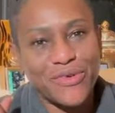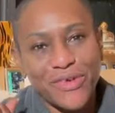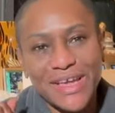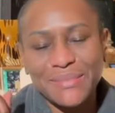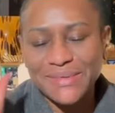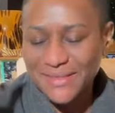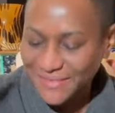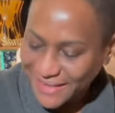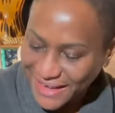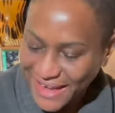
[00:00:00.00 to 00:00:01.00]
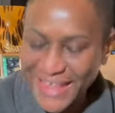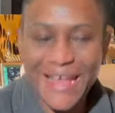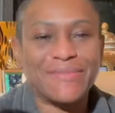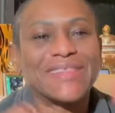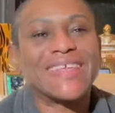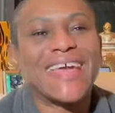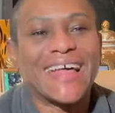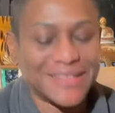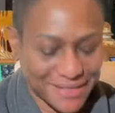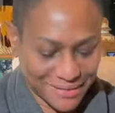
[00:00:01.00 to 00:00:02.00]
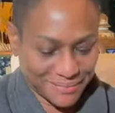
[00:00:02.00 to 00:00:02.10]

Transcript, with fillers: creams, and everything else.